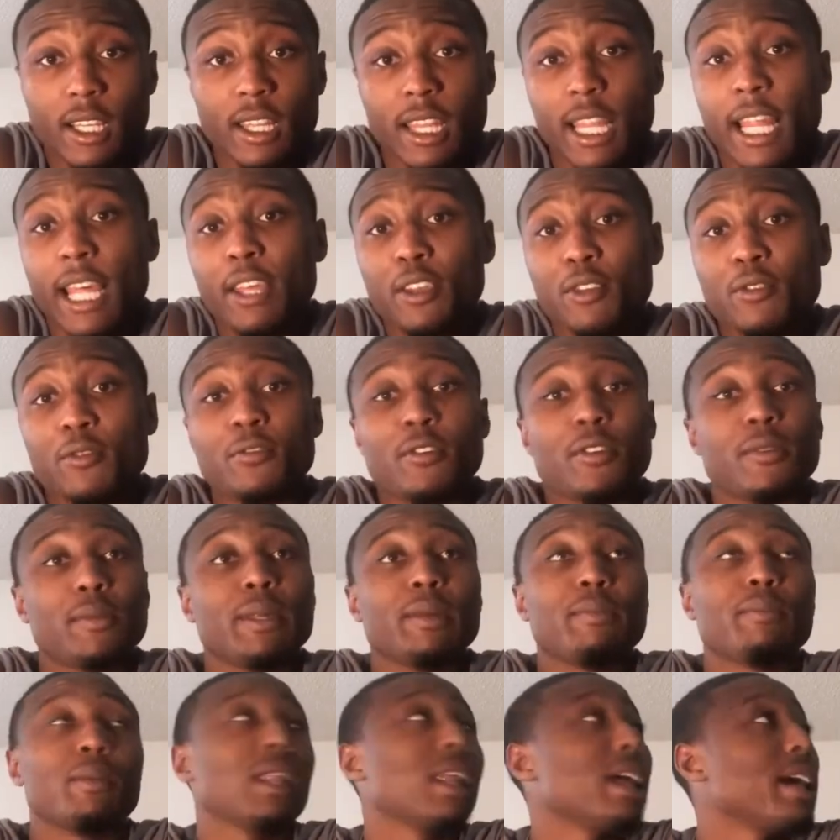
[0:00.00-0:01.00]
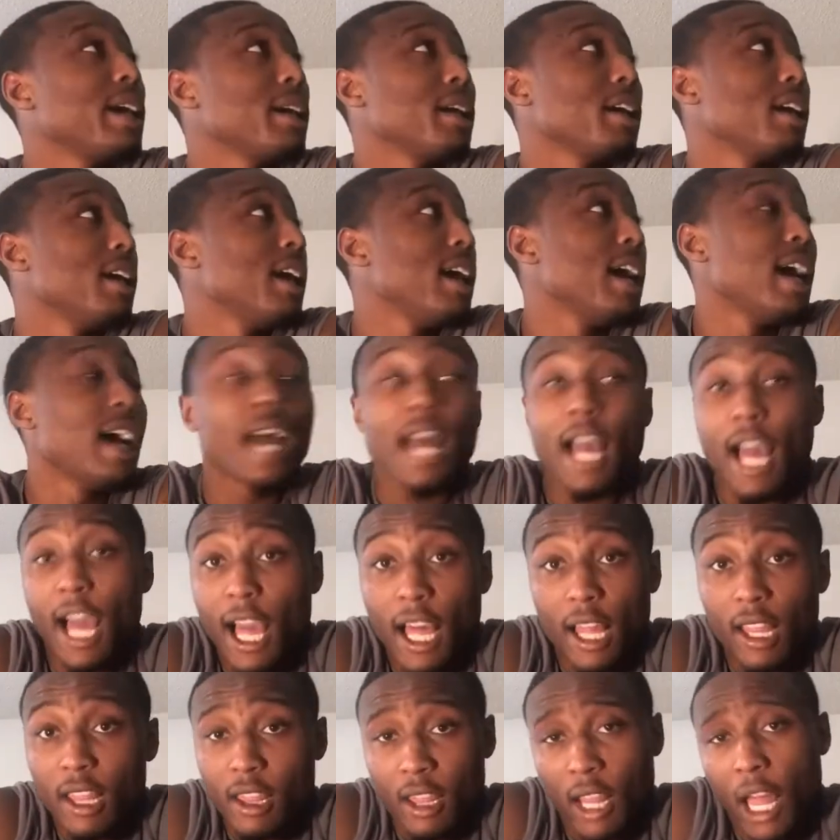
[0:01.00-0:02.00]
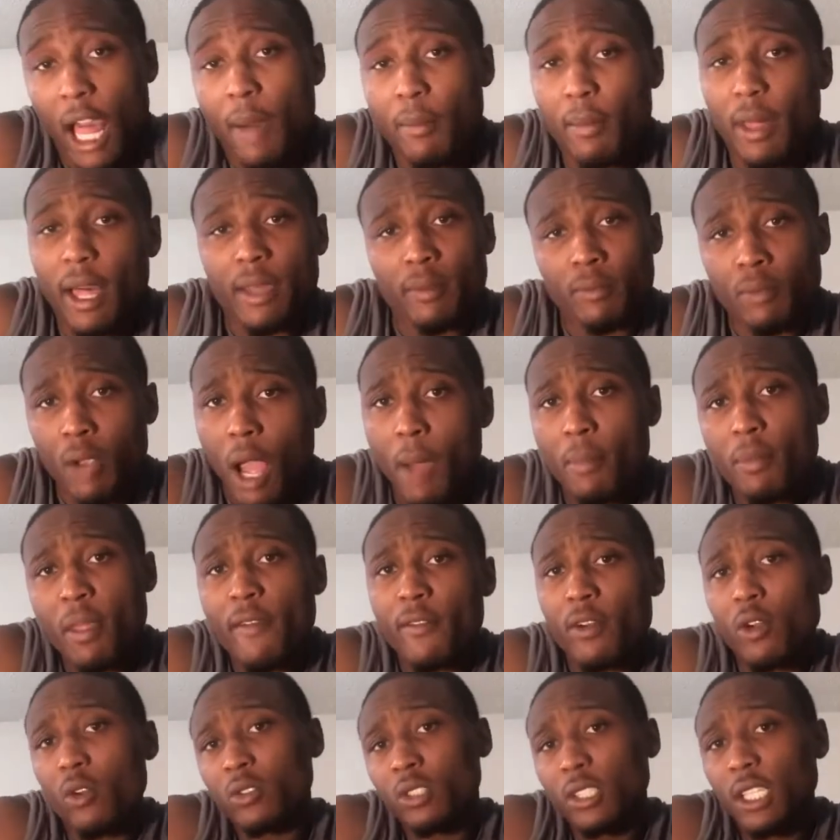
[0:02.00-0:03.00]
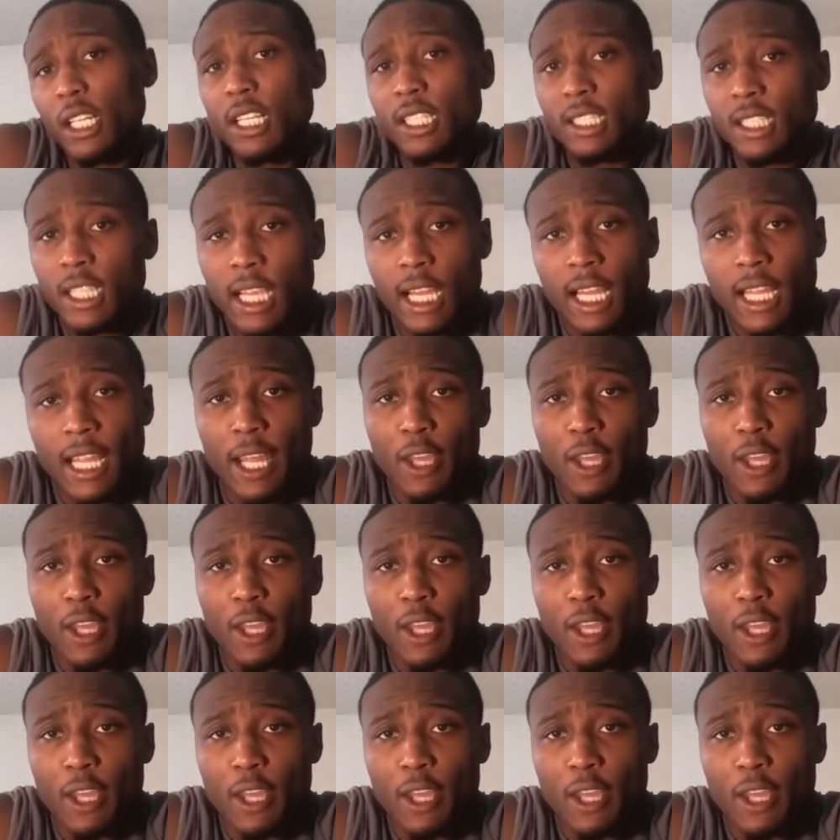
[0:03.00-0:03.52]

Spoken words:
Like, you feel me? But, like, I'm like, bro, I'm never going to see this nigga.